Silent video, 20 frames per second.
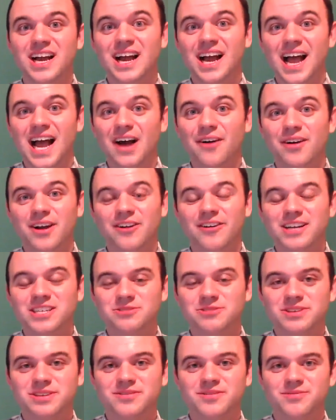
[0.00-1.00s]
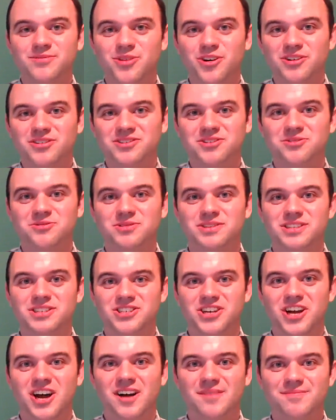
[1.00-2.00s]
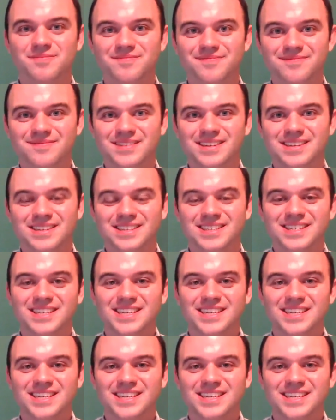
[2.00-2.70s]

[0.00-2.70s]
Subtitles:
How I Graduated from Law School with a Job. See you